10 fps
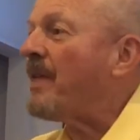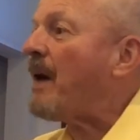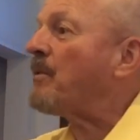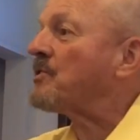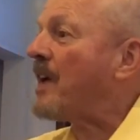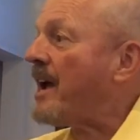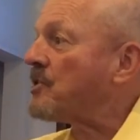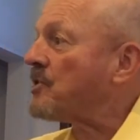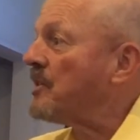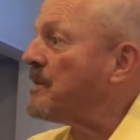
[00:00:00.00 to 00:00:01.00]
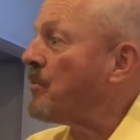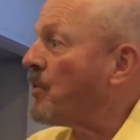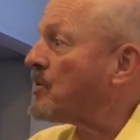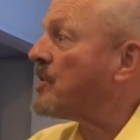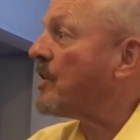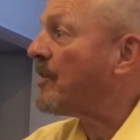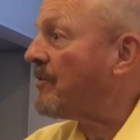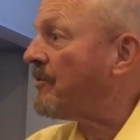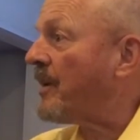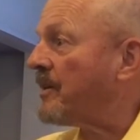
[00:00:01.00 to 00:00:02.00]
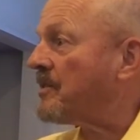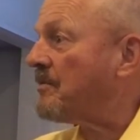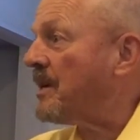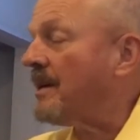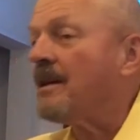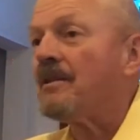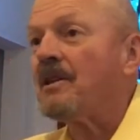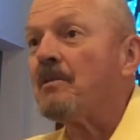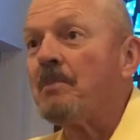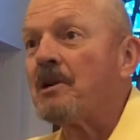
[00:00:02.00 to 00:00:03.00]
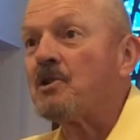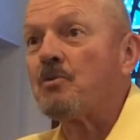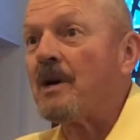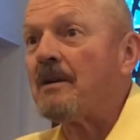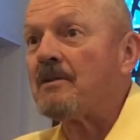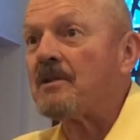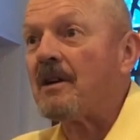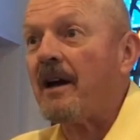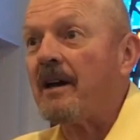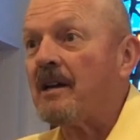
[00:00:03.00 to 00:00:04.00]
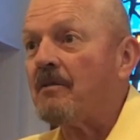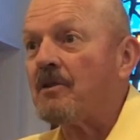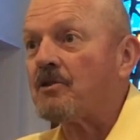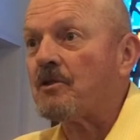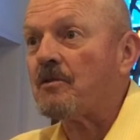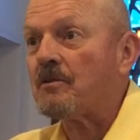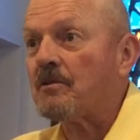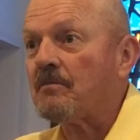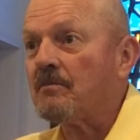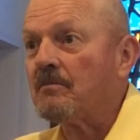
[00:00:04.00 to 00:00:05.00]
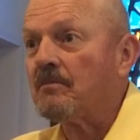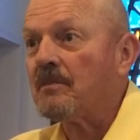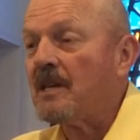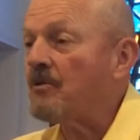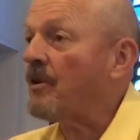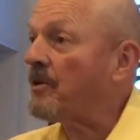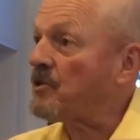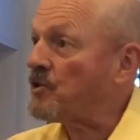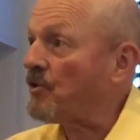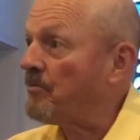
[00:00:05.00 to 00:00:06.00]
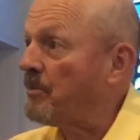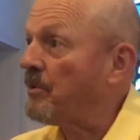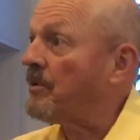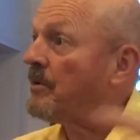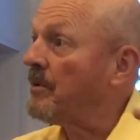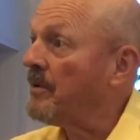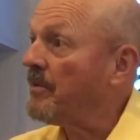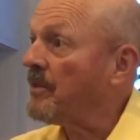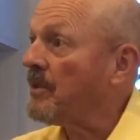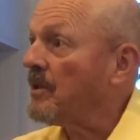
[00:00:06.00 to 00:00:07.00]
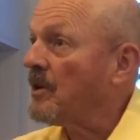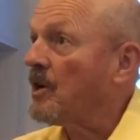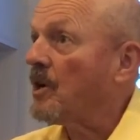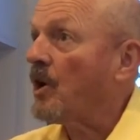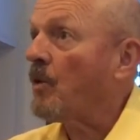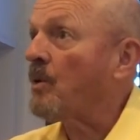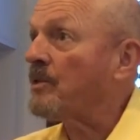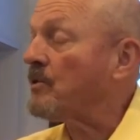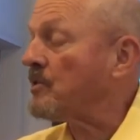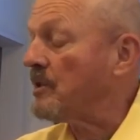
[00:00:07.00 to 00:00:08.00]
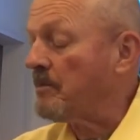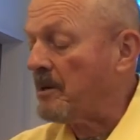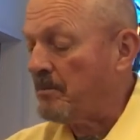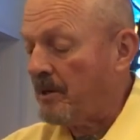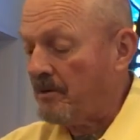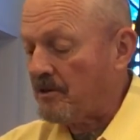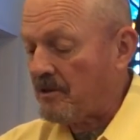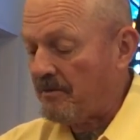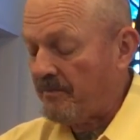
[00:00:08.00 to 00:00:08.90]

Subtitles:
That was actually more terrifying to me than the biggest waves I had ever surfed, either on a surfboard or with those aluminum boats.